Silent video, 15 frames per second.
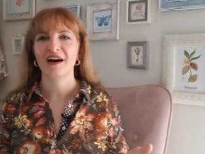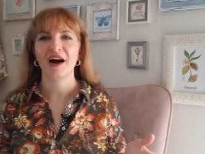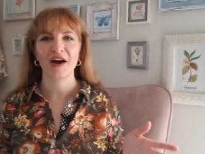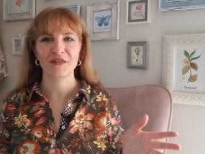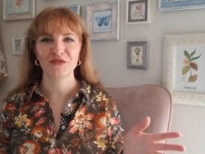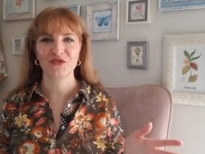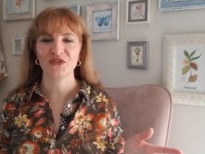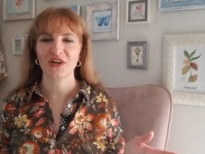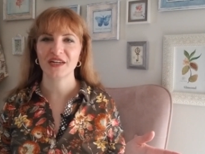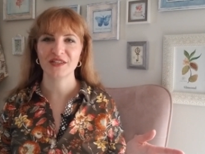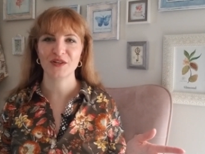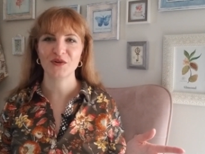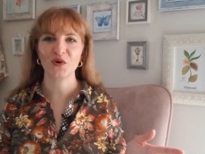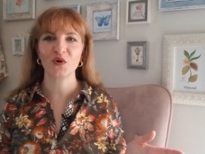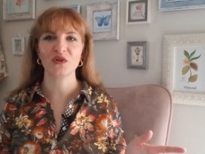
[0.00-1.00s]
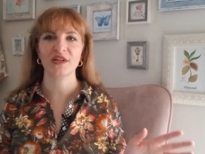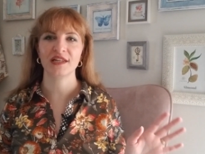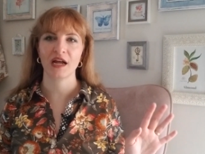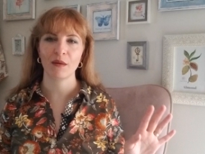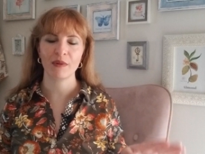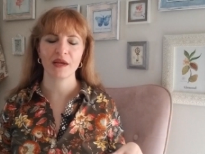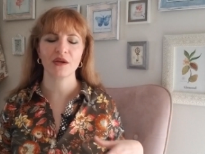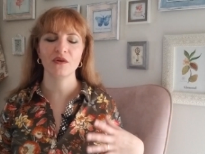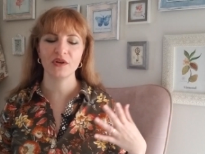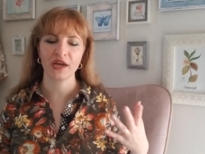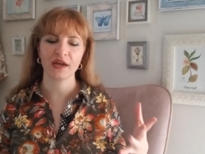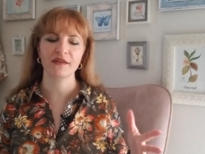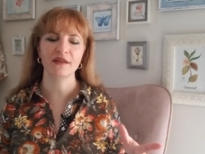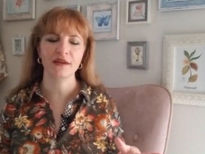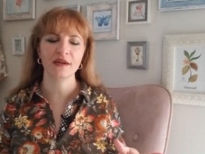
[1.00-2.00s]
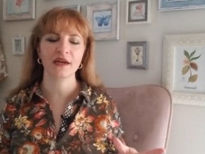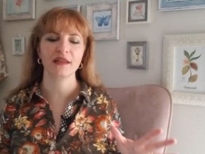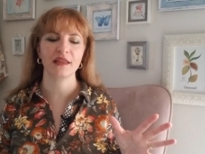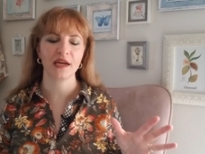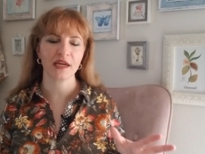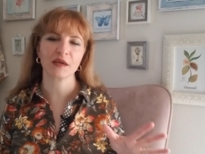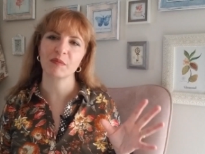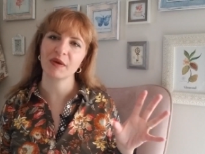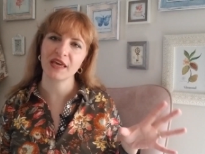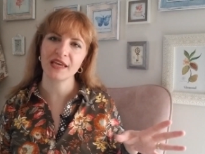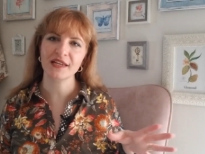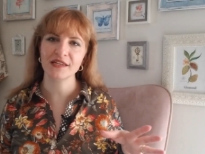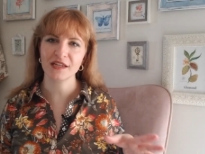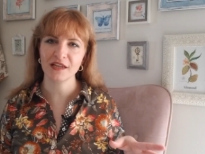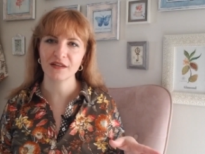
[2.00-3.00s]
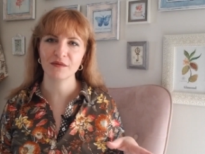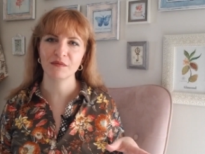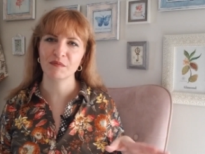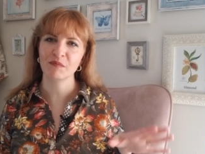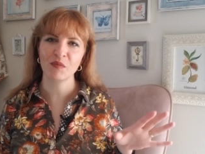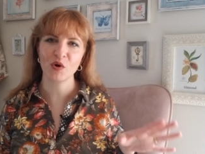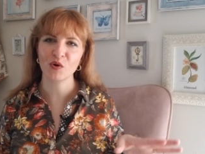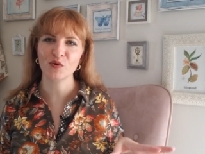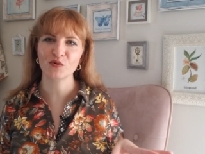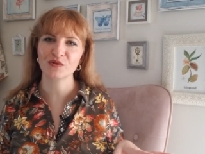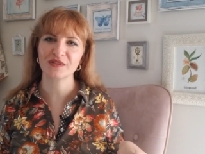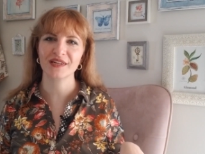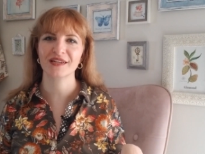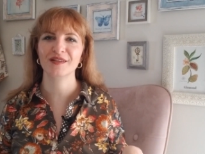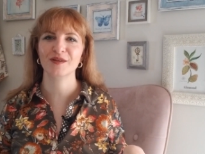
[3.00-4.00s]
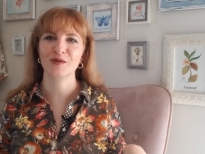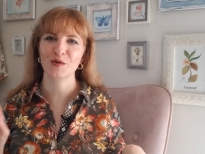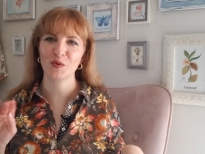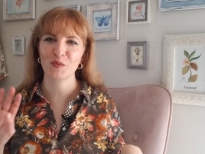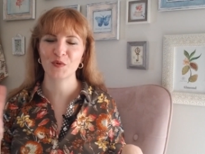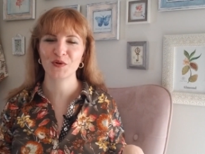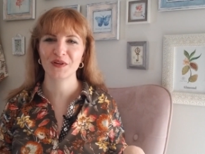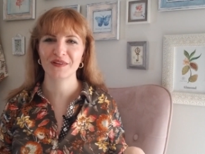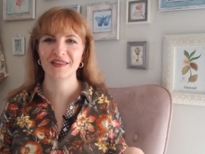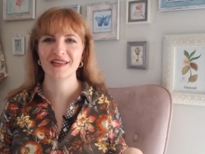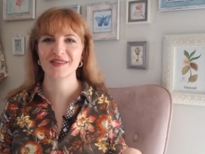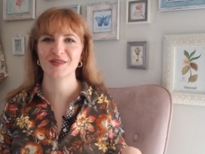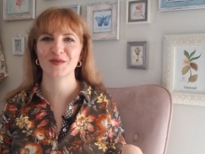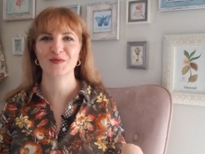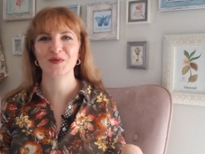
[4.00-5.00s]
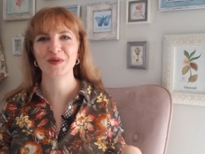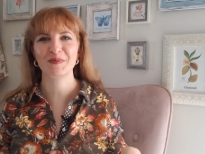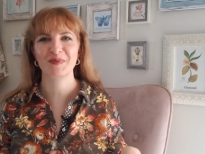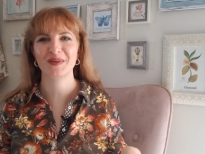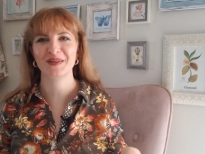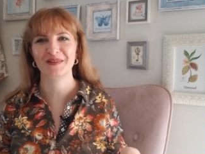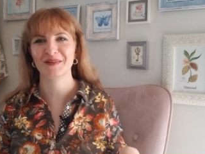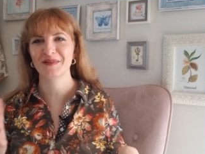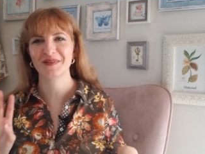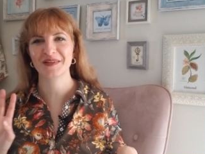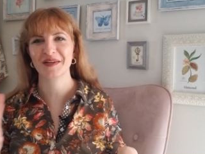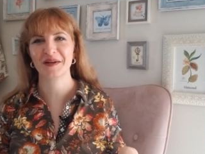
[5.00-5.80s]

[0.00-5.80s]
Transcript: I've tried it all, and I'm like, okay, I think I like painting most, and putting things in repeat on the